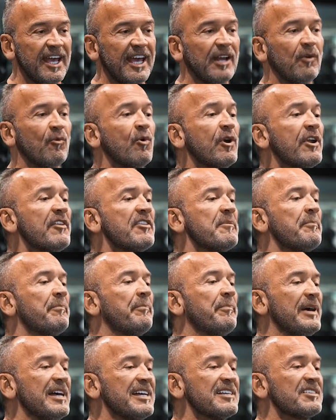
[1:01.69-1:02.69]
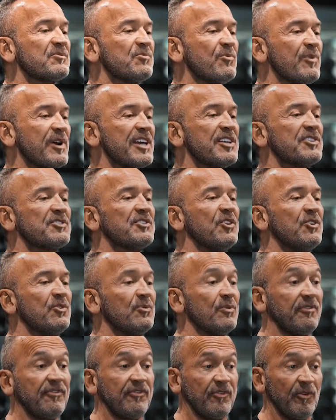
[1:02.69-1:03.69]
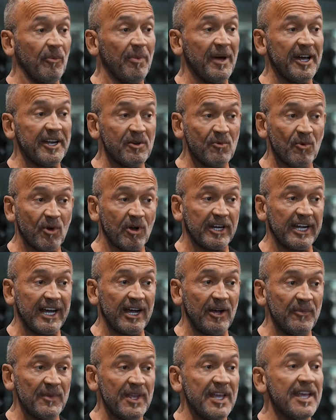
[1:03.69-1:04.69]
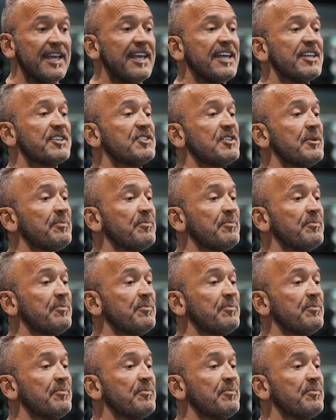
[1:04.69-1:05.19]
And one of the best ways to do a full body workout is to